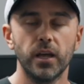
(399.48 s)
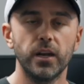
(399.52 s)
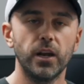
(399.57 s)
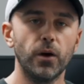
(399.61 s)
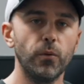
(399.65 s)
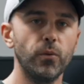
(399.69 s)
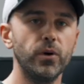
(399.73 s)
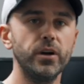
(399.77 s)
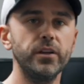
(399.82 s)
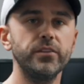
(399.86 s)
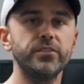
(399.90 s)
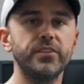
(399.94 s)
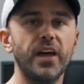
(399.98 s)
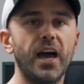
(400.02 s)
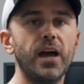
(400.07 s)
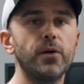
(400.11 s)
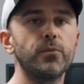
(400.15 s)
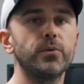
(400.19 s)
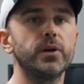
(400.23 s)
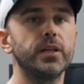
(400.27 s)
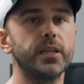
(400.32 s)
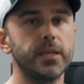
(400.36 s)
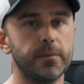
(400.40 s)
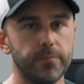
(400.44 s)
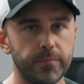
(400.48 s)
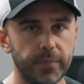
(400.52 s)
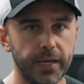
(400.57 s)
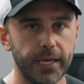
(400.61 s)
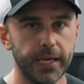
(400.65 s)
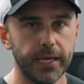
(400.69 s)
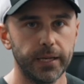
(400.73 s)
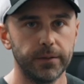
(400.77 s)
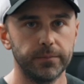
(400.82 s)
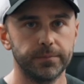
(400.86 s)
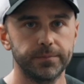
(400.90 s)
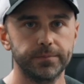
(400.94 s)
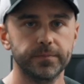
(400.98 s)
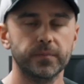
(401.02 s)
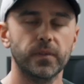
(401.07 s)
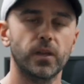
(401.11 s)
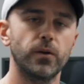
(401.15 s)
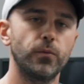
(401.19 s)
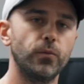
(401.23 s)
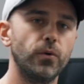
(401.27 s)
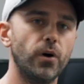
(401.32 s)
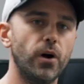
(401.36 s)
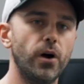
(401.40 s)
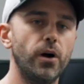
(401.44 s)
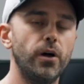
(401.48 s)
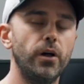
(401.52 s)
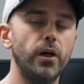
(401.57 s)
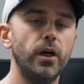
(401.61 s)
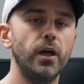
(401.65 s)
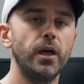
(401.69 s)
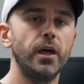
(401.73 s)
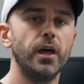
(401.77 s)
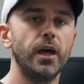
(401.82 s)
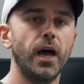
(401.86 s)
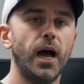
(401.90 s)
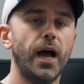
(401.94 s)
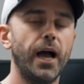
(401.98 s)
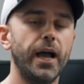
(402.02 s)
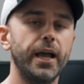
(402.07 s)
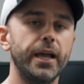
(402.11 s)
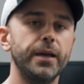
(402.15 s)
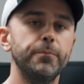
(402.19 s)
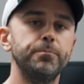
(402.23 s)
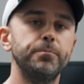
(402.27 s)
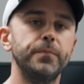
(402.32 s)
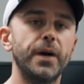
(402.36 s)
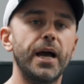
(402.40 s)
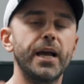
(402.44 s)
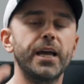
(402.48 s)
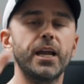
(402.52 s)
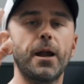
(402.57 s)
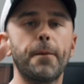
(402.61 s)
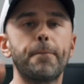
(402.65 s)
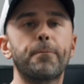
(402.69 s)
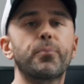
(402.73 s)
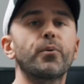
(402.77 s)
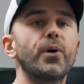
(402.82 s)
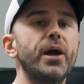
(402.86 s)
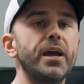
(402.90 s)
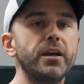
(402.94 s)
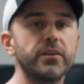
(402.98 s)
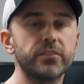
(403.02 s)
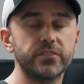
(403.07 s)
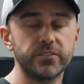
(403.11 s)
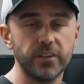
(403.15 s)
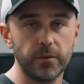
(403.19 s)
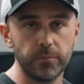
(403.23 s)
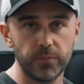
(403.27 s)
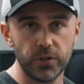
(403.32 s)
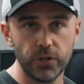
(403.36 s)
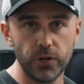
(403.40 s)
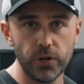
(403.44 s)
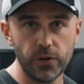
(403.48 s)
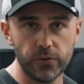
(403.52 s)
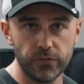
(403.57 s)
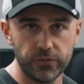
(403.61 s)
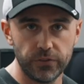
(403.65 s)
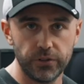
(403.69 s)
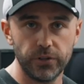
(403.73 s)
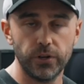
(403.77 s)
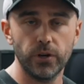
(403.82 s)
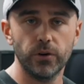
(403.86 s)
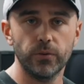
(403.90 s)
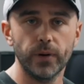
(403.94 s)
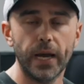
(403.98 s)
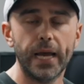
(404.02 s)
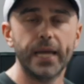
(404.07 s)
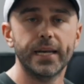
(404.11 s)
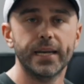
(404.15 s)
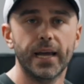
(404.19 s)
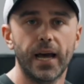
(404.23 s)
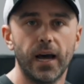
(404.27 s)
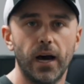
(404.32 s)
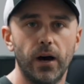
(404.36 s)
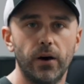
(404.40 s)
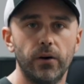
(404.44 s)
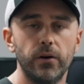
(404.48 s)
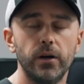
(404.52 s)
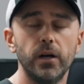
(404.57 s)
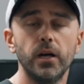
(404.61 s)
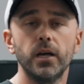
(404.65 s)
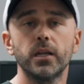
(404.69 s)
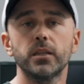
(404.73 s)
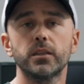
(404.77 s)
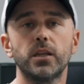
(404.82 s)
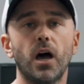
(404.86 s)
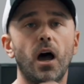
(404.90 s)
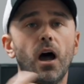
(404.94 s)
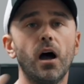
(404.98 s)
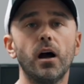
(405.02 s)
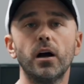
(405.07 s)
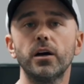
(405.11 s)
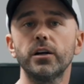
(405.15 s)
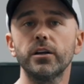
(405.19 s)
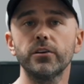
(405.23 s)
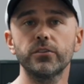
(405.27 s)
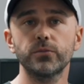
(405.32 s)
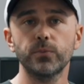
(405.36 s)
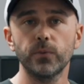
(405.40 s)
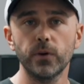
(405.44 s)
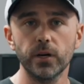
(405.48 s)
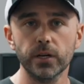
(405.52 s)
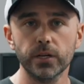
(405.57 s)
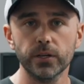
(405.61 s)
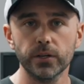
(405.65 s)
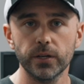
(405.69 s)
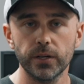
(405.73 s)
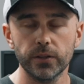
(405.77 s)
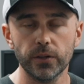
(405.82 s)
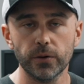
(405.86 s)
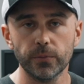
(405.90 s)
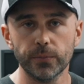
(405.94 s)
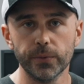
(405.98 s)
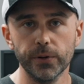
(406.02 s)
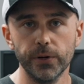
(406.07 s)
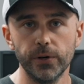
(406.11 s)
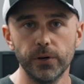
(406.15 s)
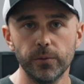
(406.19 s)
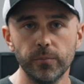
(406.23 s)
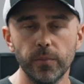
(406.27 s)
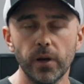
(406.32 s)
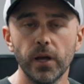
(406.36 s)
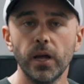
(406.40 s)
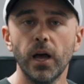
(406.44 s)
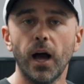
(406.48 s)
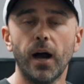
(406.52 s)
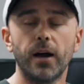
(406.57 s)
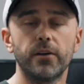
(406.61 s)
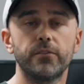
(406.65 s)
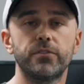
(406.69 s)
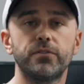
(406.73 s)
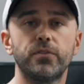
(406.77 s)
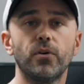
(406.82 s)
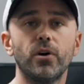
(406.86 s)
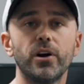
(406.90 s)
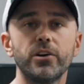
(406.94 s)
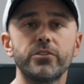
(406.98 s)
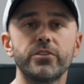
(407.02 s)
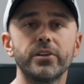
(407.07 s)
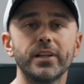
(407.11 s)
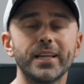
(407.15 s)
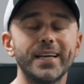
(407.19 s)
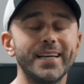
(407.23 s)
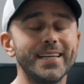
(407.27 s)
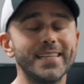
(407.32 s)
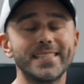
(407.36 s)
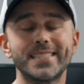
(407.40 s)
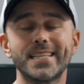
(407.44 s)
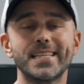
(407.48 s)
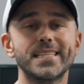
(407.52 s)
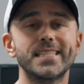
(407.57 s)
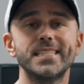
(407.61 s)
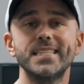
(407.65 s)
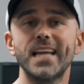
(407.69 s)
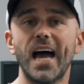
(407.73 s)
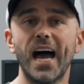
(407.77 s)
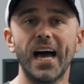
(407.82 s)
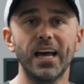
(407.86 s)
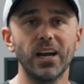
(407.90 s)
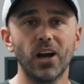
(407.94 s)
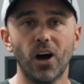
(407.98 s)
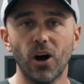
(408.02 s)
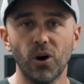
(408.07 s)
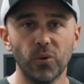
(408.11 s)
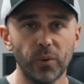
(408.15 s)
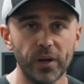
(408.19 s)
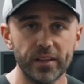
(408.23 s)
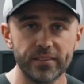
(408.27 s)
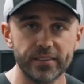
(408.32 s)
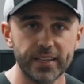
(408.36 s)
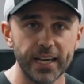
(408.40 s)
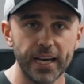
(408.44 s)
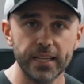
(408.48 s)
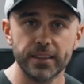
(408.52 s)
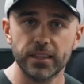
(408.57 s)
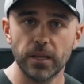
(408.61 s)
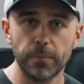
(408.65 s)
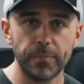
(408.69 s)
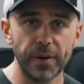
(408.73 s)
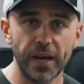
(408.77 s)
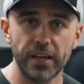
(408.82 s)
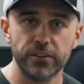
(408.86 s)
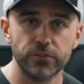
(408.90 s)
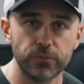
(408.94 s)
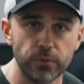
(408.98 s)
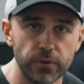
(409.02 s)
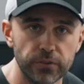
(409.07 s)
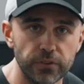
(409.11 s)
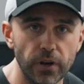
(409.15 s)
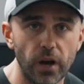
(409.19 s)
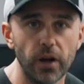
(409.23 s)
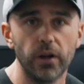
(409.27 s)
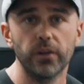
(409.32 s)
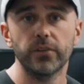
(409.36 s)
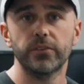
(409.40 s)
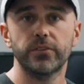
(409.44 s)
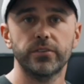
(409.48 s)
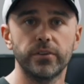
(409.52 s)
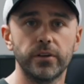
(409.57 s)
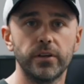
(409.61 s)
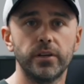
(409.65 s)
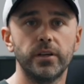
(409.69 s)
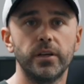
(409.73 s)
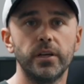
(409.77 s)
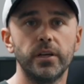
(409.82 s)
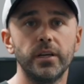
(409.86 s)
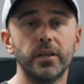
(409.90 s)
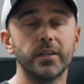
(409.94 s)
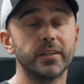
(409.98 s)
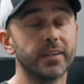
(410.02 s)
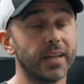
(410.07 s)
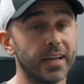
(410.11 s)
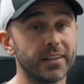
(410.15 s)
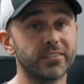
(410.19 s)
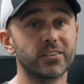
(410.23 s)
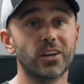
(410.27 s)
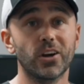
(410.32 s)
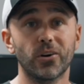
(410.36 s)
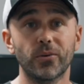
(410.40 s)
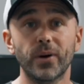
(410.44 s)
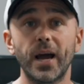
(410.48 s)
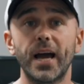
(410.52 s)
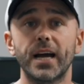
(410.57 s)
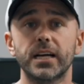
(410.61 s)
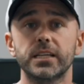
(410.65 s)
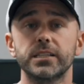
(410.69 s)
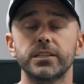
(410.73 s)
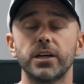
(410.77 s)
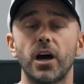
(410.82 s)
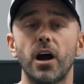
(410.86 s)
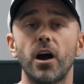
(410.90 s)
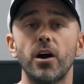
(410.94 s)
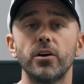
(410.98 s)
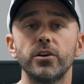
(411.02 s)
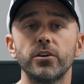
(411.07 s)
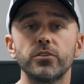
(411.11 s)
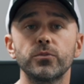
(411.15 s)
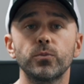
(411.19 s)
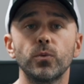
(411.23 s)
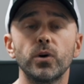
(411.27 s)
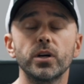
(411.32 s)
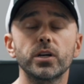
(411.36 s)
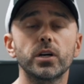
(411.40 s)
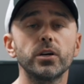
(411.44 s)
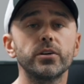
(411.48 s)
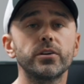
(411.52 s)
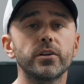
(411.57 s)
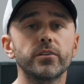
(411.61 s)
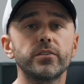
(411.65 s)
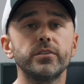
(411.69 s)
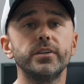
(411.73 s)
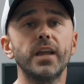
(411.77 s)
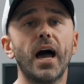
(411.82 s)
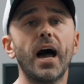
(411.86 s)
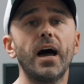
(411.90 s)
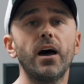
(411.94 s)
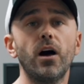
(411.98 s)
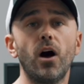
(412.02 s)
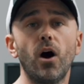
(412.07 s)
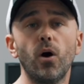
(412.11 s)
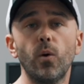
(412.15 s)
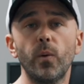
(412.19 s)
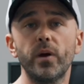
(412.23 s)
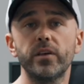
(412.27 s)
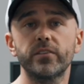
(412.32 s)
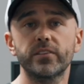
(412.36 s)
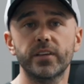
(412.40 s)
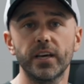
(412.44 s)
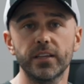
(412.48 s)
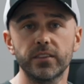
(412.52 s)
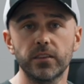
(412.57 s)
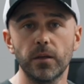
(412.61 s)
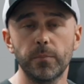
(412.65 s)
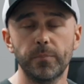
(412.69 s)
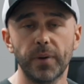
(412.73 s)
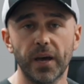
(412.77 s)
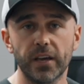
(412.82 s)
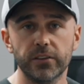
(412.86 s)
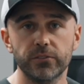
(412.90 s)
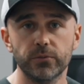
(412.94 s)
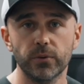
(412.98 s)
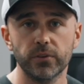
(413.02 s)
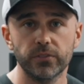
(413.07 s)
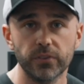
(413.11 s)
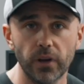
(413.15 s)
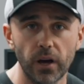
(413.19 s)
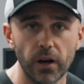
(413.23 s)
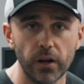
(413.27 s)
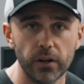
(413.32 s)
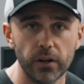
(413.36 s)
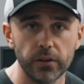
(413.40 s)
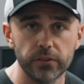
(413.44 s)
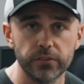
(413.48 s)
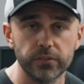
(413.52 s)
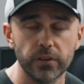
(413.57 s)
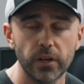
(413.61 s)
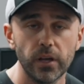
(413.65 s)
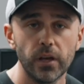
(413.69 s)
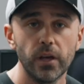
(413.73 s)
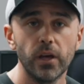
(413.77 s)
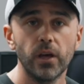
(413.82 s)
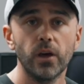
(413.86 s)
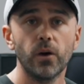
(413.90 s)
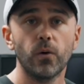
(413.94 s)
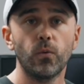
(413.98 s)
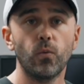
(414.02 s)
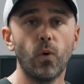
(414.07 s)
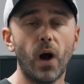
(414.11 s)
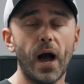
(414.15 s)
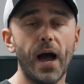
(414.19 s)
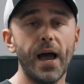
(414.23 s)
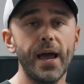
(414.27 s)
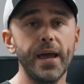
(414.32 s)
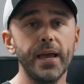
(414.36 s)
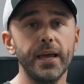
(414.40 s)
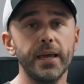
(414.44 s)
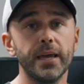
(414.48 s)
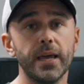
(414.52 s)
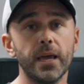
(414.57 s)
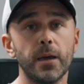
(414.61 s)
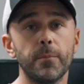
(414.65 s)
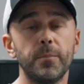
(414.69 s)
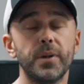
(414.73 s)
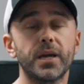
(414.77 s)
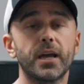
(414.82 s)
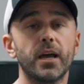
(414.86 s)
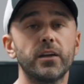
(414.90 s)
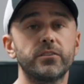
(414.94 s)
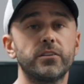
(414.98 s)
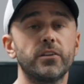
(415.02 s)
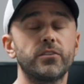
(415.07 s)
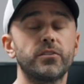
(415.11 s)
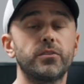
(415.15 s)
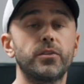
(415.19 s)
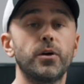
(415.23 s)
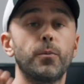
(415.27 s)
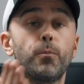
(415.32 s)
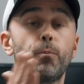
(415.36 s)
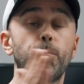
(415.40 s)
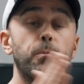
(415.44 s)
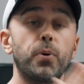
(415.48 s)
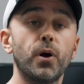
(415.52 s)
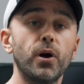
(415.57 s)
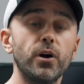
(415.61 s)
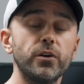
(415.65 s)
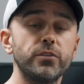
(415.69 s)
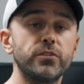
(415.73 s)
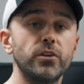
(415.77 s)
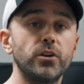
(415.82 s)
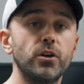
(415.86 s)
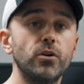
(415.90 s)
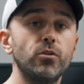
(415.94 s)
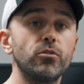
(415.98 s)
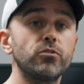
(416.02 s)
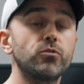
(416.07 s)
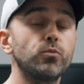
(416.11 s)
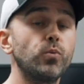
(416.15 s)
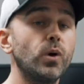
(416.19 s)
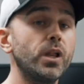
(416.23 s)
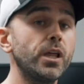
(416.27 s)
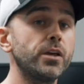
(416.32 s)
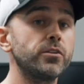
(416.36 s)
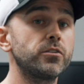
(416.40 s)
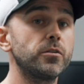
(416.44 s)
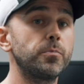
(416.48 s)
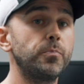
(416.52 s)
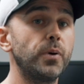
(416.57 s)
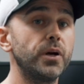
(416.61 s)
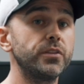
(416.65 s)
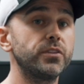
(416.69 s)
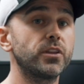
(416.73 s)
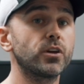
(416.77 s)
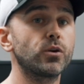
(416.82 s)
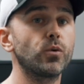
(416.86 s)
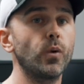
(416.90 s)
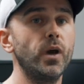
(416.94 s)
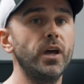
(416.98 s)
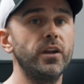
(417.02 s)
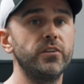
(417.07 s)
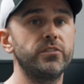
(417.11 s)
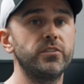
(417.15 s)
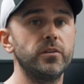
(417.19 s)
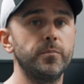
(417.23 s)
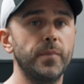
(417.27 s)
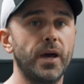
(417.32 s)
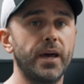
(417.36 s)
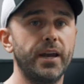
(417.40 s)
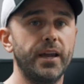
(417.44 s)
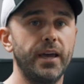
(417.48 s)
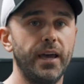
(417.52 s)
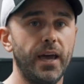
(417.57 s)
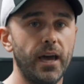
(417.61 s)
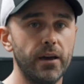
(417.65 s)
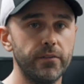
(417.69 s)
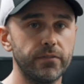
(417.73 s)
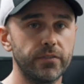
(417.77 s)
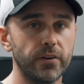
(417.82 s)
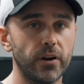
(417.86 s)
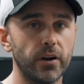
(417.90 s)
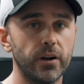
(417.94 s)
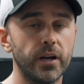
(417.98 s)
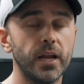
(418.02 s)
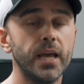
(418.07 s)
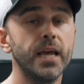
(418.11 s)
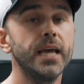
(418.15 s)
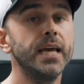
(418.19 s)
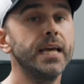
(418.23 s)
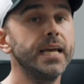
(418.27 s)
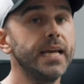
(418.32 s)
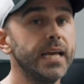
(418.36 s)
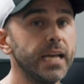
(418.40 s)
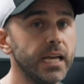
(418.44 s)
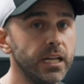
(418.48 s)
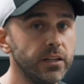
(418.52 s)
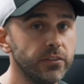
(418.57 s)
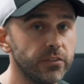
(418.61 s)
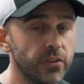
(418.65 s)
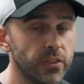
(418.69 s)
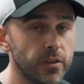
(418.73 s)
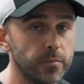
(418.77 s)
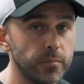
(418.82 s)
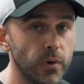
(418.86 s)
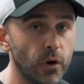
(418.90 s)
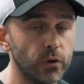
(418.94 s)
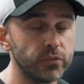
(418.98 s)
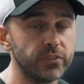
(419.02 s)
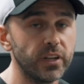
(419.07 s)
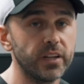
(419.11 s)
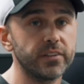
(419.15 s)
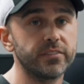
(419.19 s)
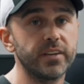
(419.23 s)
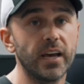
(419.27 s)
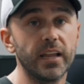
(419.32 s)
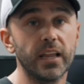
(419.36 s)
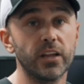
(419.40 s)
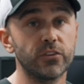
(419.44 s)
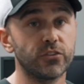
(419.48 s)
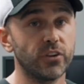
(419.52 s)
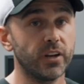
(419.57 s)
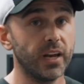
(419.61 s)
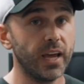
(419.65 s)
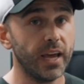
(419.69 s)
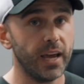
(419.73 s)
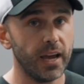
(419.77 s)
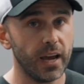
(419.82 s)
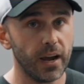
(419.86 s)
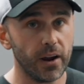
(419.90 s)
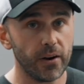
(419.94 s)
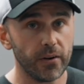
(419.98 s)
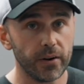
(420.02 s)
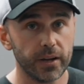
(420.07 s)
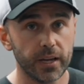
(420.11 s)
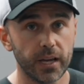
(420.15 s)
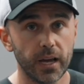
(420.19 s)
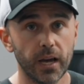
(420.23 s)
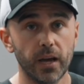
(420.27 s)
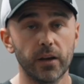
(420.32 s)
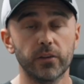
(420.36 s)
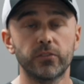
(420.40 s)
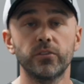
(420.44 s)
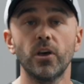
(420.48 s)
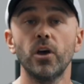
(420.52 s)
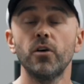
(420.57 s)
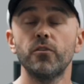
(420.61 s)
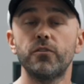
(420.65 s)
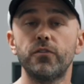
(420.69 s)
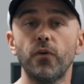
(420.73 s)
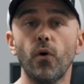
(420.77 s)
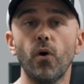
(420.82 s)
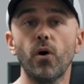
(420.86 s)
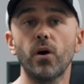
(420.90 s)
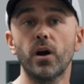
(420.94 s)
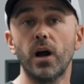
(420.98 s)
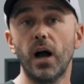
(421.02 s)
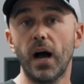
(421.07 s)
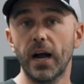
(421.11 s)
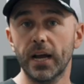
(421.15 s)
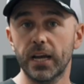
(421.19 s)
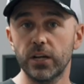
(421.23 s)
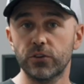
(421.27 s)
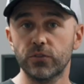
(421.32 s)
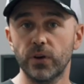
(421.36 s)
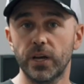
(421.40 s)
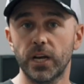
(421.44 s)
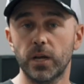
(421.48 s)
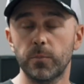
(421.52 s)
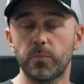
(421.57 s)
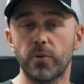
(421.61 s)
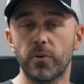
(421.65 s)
Now, what does that really mean? Well, I'm gonna break some news to you right now. The hardest worker in the room, unfortunately, does not always get the best results. That's correct. The hardest worker does not always get the best results. Why? Because it's the person who's willing to put the greatest amount of effort into the most intelligent areas for hockey training